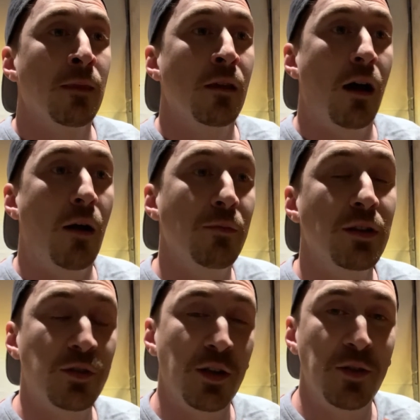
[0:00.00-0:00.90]
I'm going to
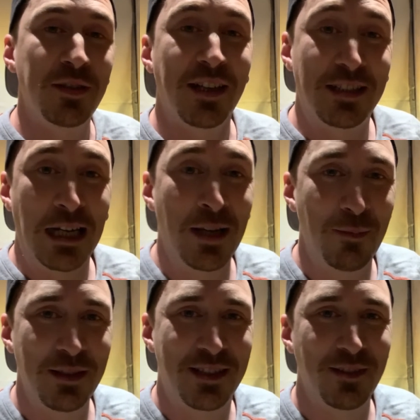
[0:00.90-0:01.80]
try and use that
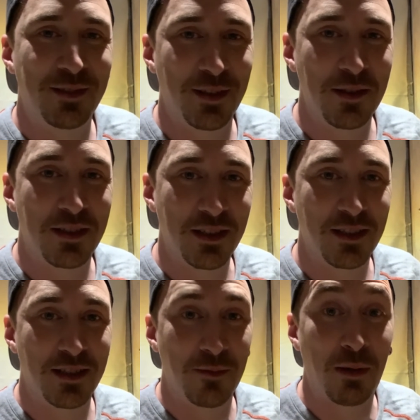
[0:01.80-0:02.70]
excitement
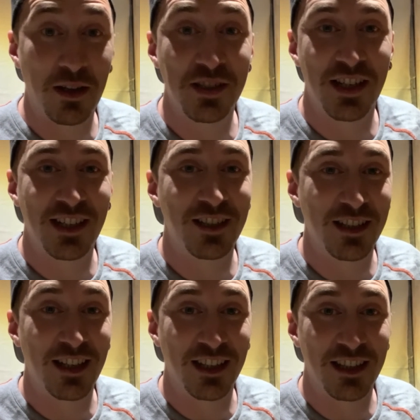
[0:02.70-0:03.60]
to plunge in
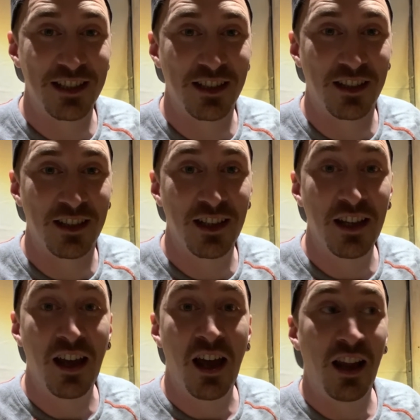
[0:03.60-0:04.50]
and get this done.
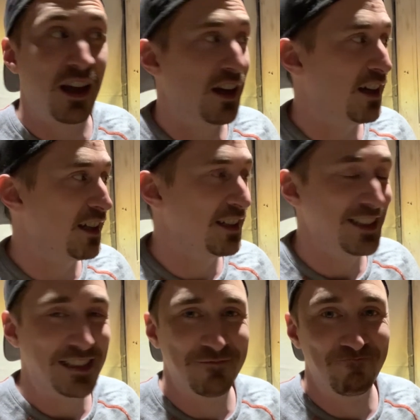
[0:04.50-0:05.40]
Yeah,
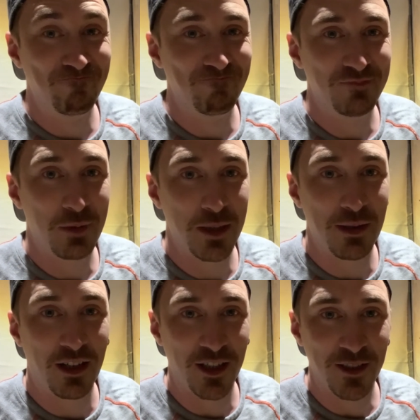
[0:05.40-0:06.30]
wish me
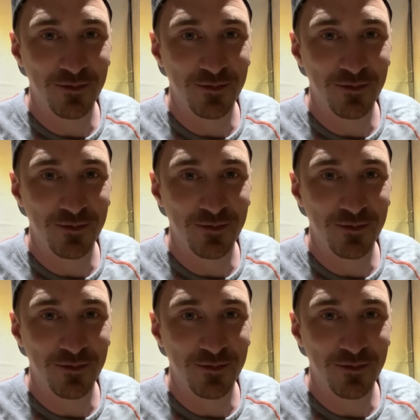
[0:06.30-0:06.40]
luck.